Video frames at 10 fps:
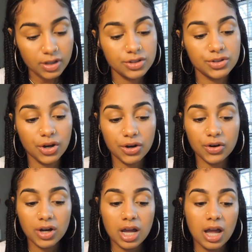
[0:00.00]

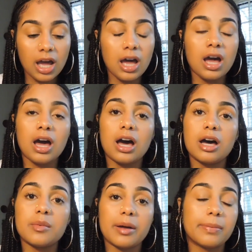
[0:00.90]
So
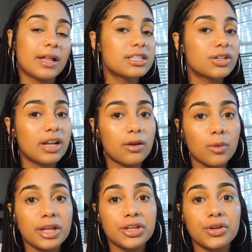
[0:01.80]
I applied to go to
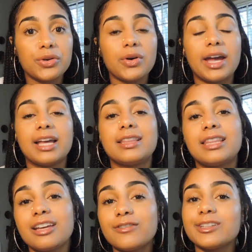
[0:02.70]
NYU, and
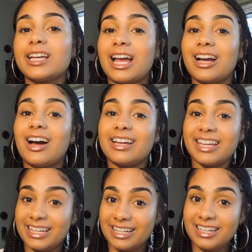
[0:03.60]
thankfully I got
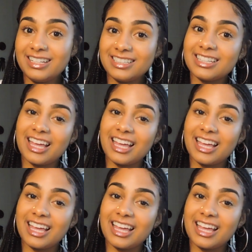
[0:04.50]
in.